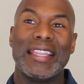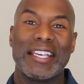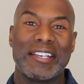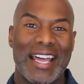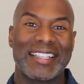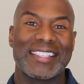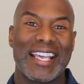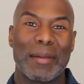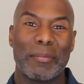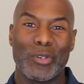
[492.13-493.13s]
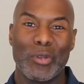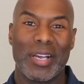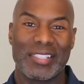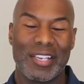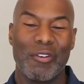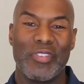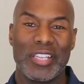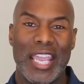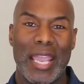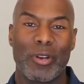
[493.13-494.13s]
they could not decide between myself
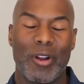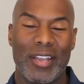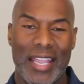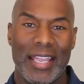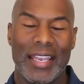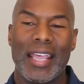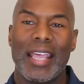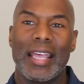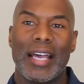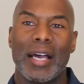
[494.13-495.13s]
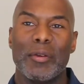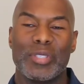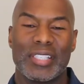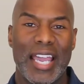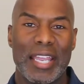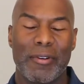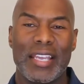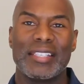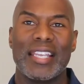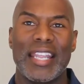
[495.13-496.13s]
and Cameron Arnett. It was a tight
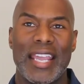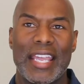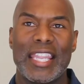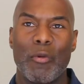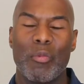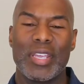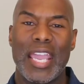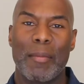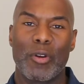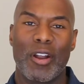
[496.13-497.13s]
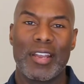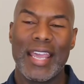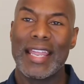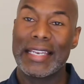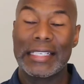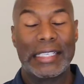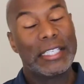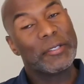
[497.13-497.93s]
race. In the end, they went with Cameron Arnett.